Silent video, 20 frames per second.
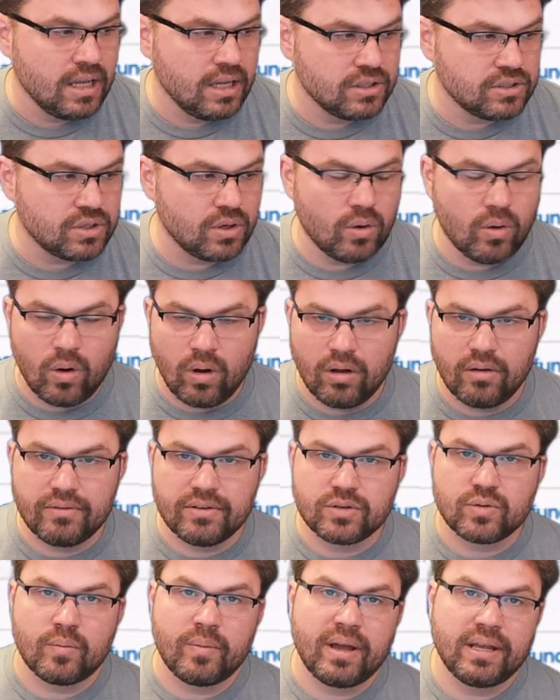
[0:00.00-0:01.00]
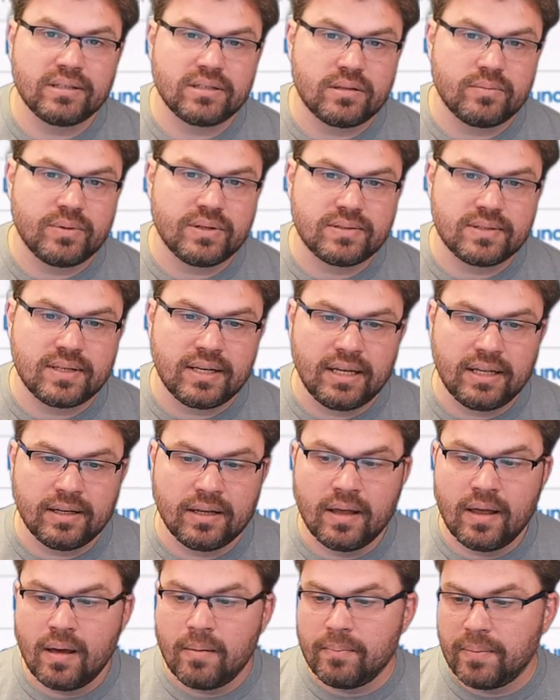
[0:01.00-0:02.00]
So all this remains to be seen,
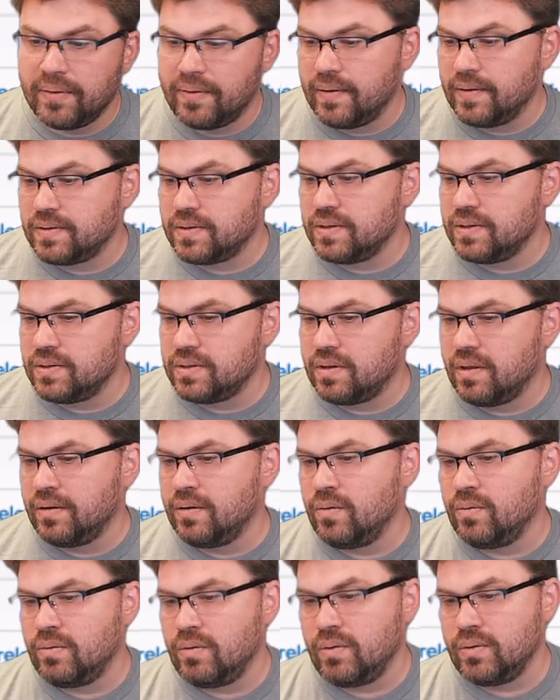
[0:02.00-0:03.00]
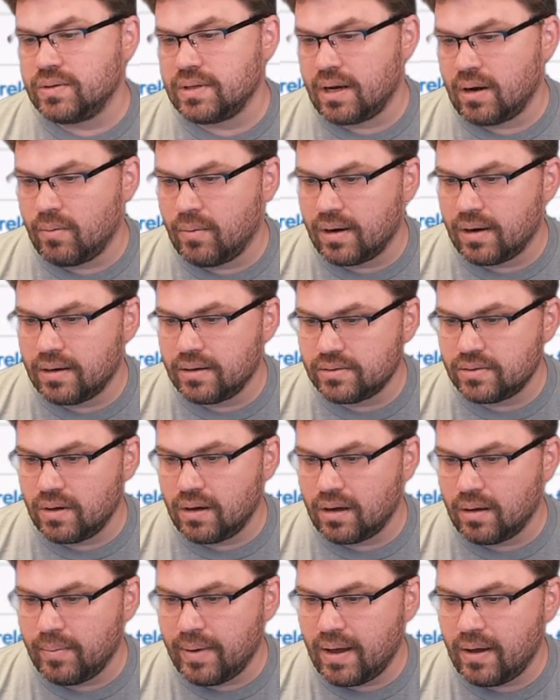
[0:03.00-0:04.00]
but this is the new news that I wanted to
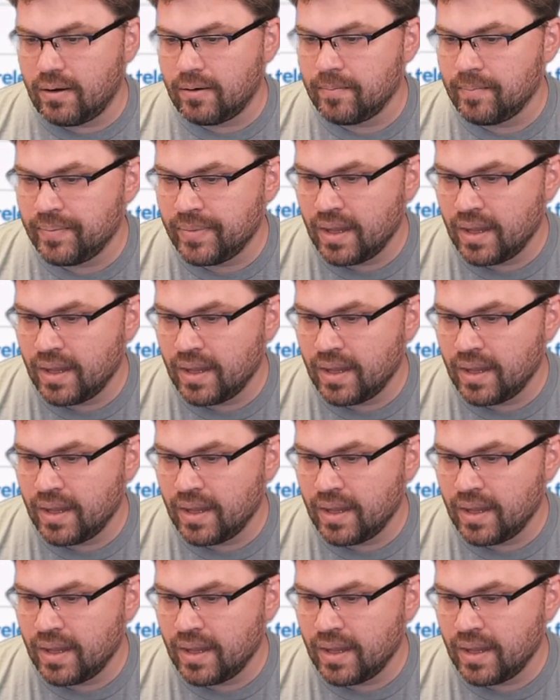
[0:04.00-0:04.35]
talk about.